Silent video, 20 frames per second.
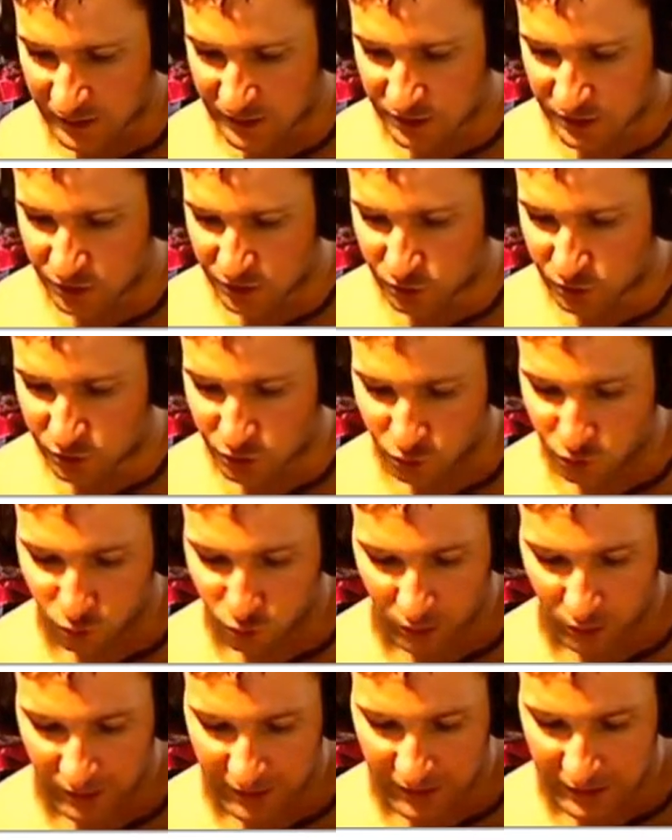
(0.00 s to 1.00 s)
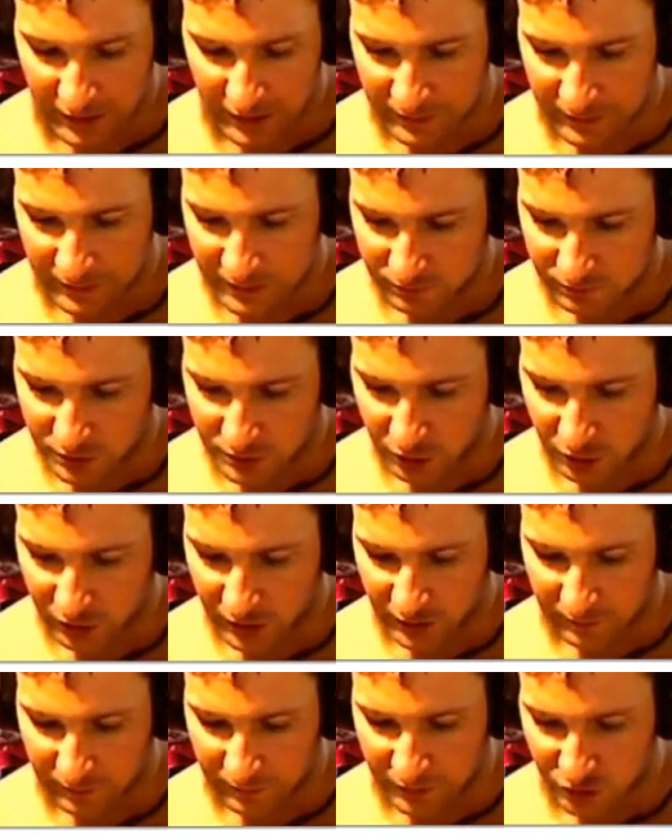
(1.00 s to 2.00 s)
so to one enemy,
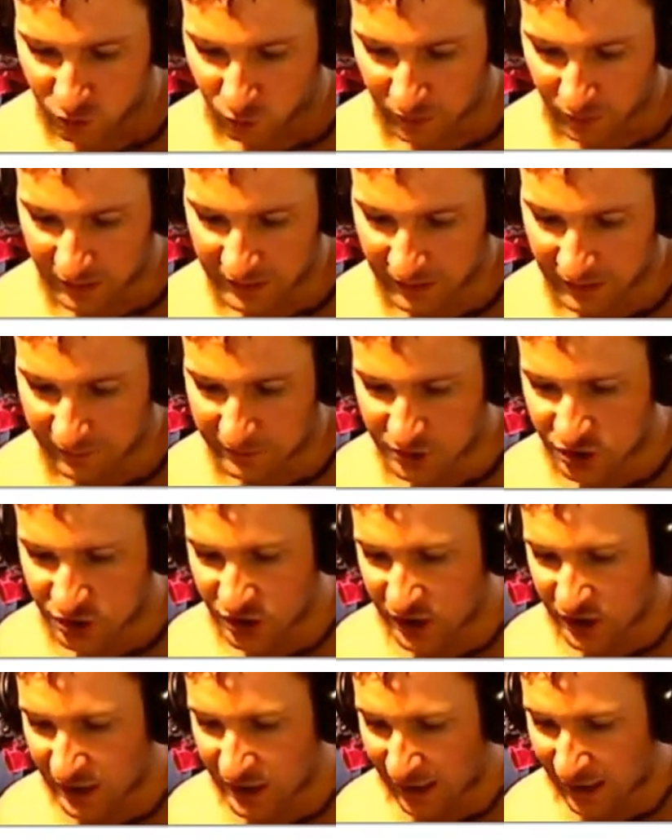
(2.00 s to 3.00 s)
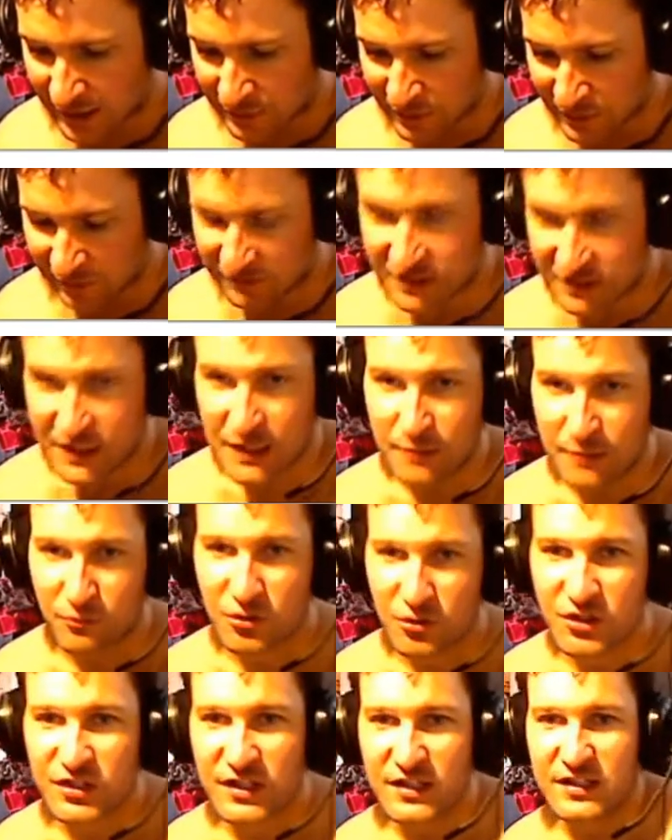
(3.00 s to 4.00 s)
target enemy, 20 damage. And then we have Team
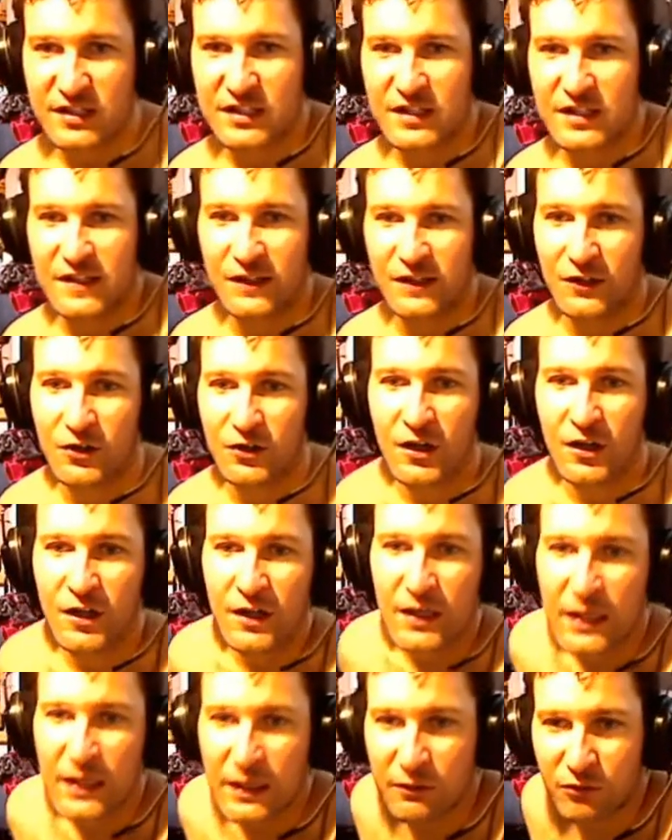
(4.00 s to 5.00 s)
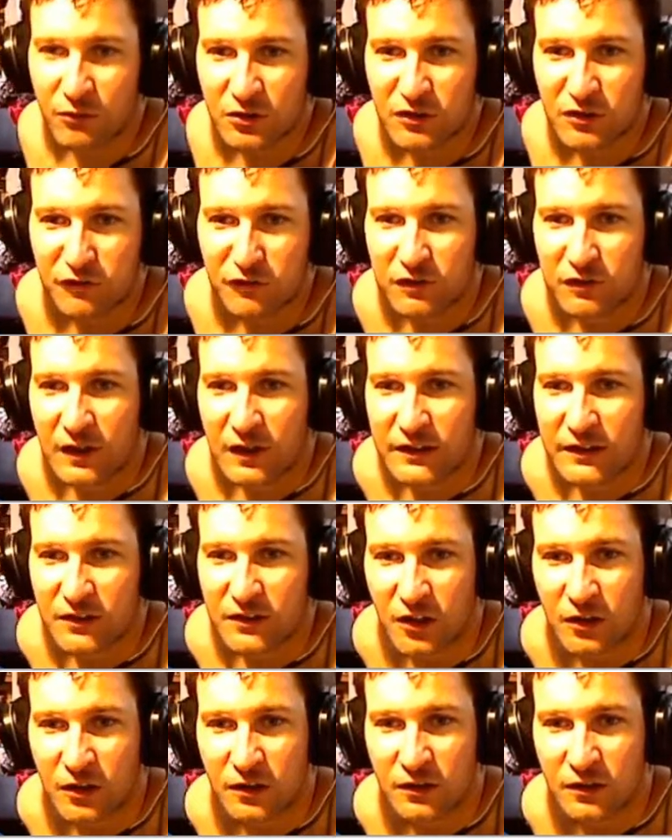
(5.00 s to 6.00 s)
Resist here. It will deflect
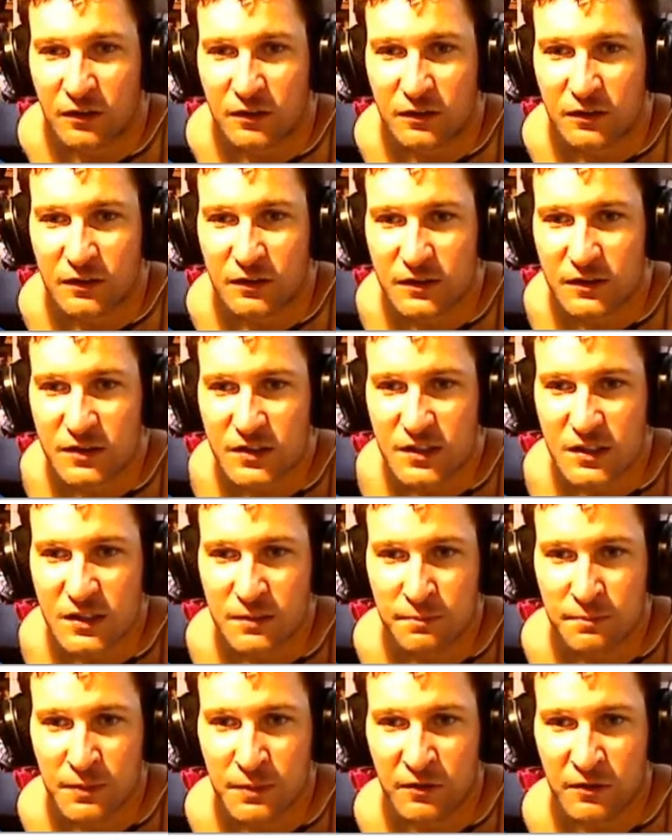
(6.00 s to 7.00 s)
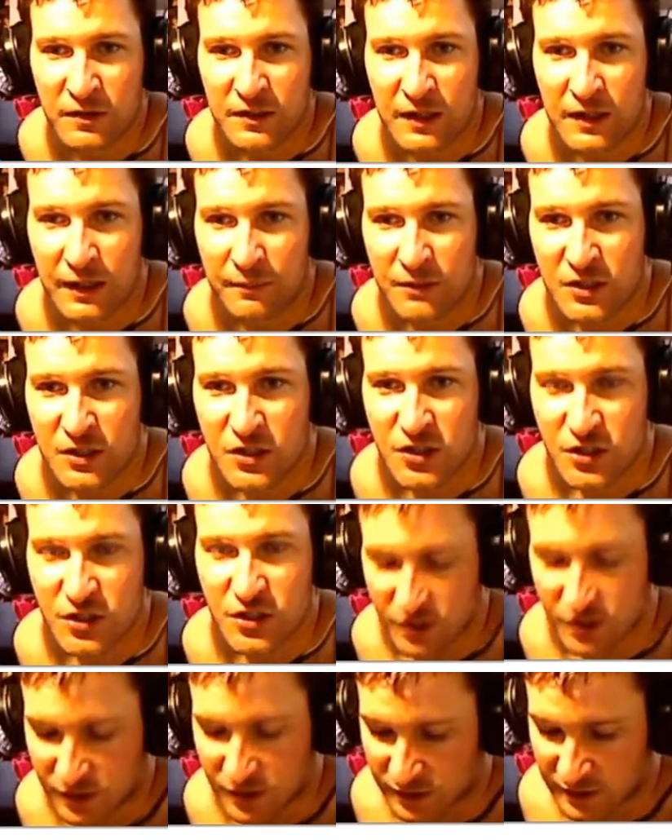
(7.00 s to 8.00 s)
all spirit damage,
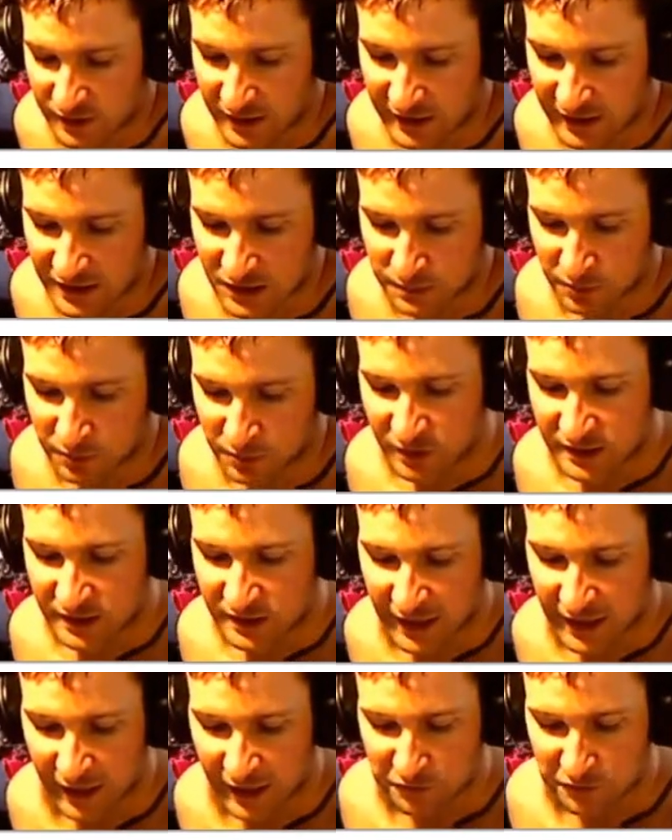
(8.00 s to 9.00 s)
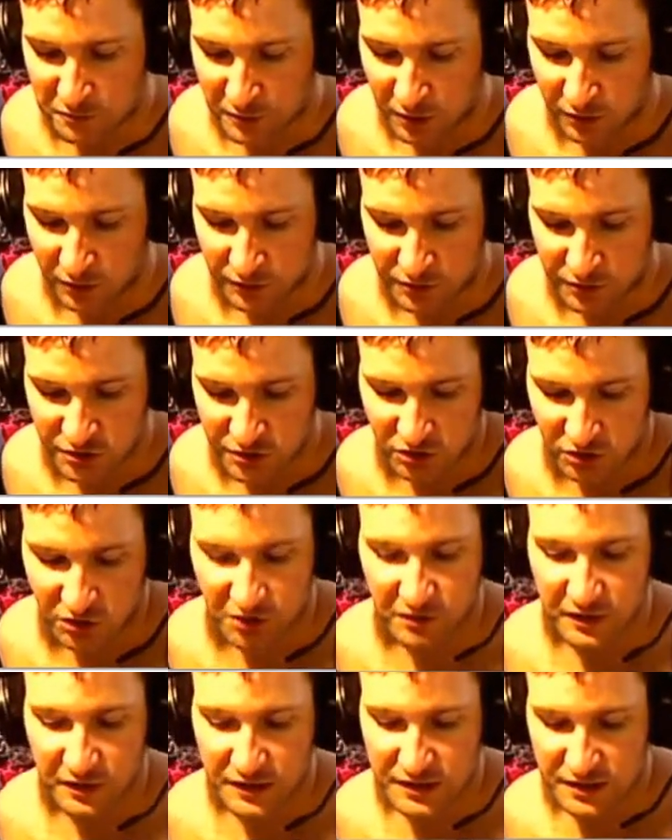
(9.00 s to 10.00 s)
the next spirit attack from all your
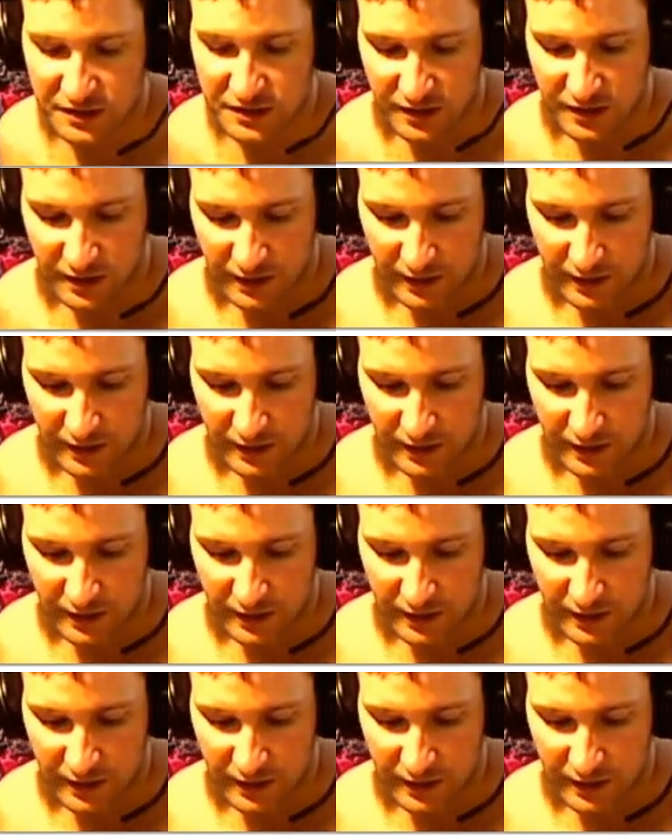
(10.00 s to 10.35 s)
Solaris.